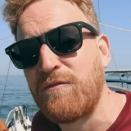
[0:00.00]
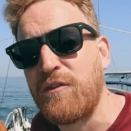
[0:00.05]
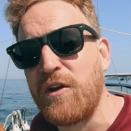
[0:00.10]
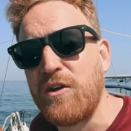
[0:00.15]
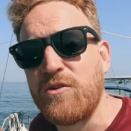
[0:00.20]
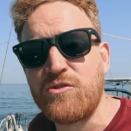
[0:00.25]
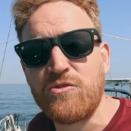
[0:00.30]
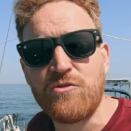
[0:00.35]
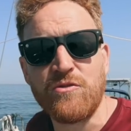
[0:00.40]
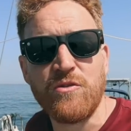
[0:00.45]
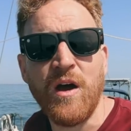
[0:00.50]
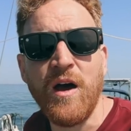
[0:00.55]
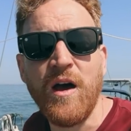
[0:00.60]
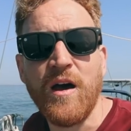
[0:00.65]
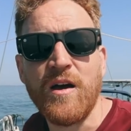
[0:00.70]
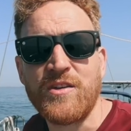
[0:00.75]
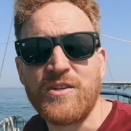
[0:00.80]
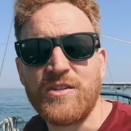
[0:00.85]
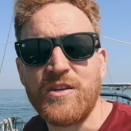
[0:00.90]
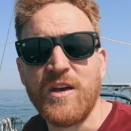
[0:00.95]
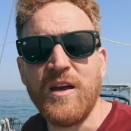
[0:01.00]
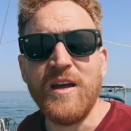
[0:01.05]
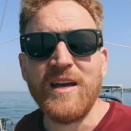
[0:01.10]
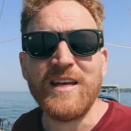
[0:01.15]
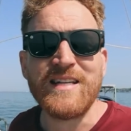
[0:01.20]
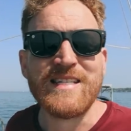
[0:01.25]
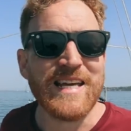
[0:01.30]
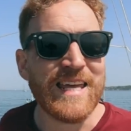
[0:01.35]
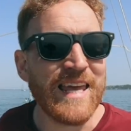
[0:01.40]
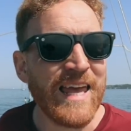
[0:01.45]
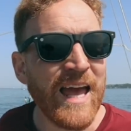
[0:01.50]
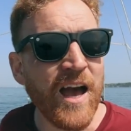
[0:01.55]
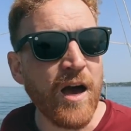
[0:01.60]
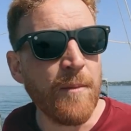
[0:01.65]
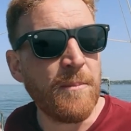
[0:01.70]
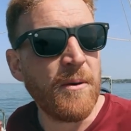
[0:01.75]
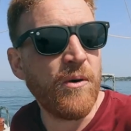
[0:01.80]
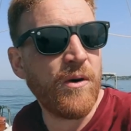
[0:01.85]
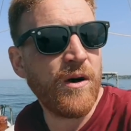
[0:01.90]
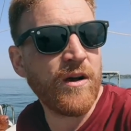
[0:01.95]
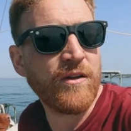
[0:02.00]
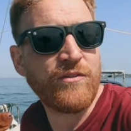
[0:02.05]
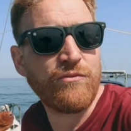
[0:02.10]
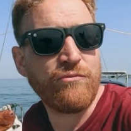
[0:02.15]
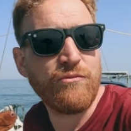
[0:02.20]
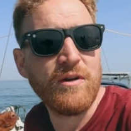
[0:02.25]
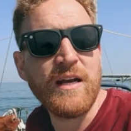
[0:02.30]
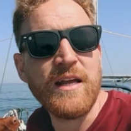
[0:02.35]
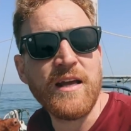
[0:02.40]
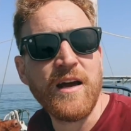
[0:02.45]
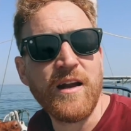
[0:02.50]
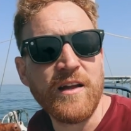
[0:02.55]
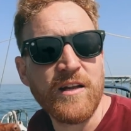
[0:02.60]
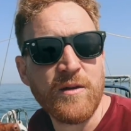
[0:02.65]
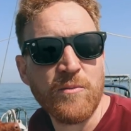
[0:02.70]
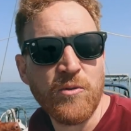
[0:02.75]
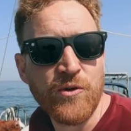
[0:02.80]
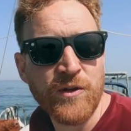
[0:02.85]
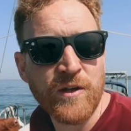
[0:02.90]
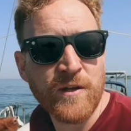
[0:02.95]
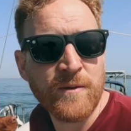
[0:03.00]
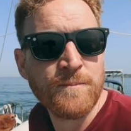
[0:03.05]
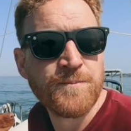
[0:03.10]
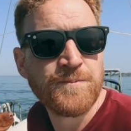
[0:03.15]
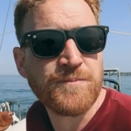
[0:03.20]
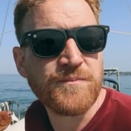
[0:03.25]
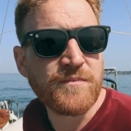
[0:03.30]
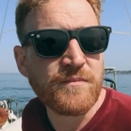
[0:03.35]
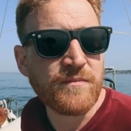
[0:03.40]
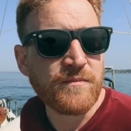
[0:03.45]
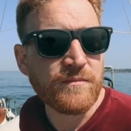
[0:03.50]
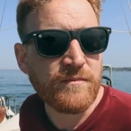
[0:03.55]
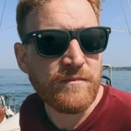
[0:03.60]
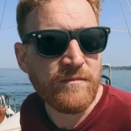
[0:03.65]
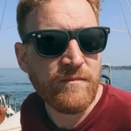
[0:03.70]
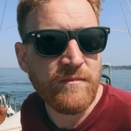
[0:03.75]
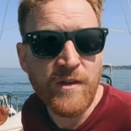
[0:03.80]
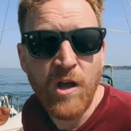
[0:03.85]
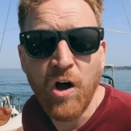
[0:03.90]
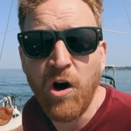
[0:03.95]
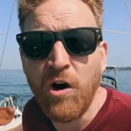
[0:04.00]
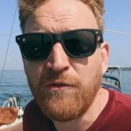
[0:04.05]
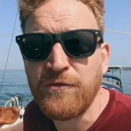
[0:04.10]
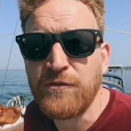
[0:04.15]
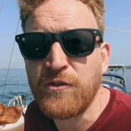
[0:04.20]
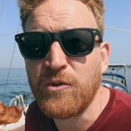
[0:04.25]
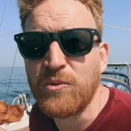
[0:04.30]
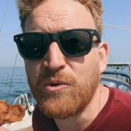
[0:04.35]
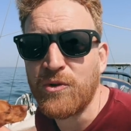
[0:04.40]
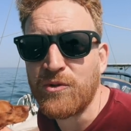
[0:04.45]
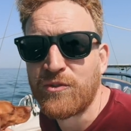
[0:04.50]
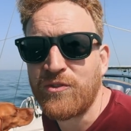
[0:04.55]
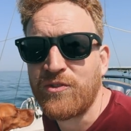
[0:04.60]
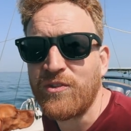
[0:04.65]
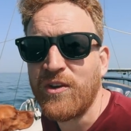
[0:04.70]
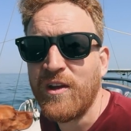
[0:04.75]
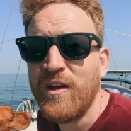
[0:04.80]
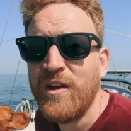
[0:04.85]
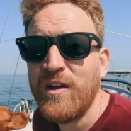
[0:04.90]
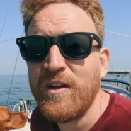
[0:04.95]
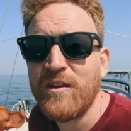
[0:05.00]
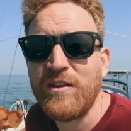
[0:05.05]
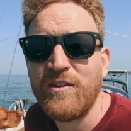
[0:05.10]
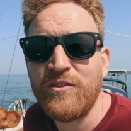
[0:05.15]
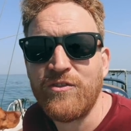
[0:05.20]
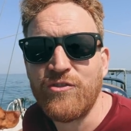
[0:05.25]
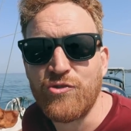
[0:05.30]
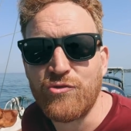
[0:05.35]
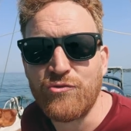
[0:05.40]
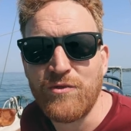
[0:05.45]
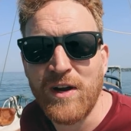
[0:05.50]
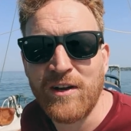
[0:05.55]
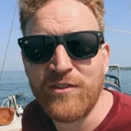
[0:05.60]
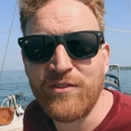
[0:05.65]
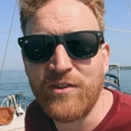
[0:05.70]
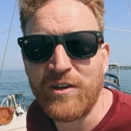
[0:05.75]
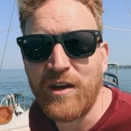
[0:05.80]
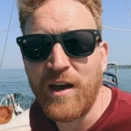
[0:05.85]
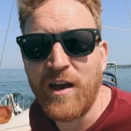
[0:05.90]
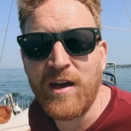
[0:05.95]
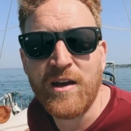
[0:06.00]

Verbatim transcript: that flows through Hurst to catapult us really early in the morning off towards these Jurassic